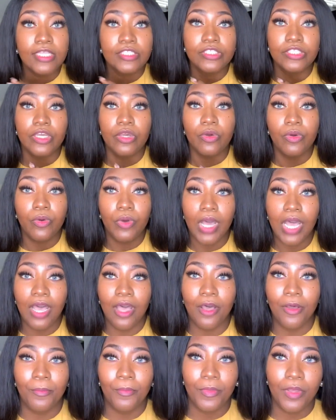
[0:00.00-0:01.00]
So
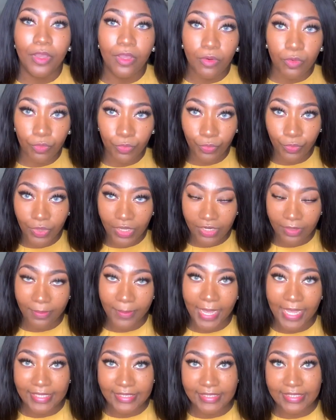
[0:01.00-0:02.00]
one of
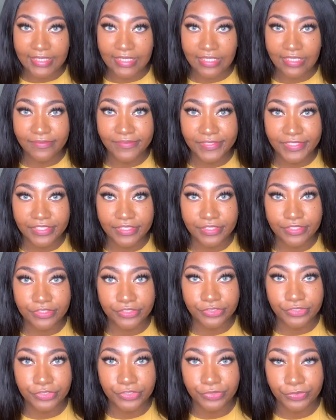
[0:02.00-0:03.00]
my sweet
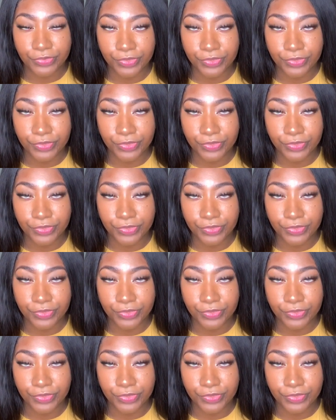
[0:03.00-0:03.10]
sisters,